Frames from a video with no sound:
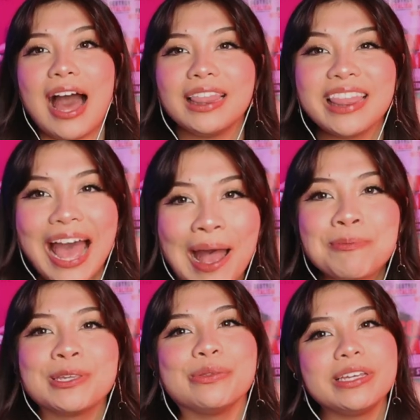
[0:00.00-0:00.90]
I
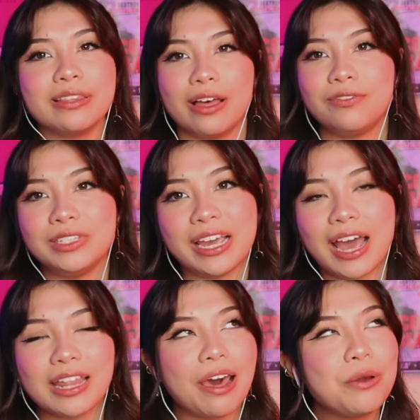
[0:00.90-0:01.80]
absolutely loved it.
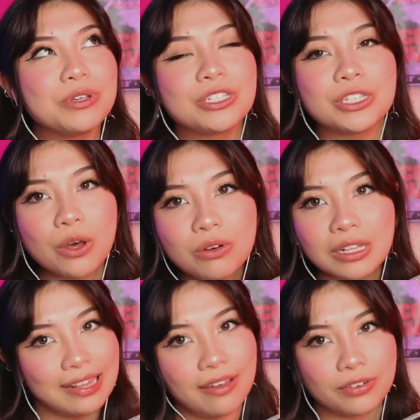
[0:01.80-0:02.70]
I thought it was so
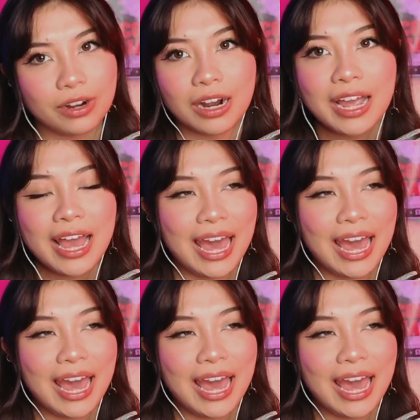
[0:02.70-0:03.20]
clever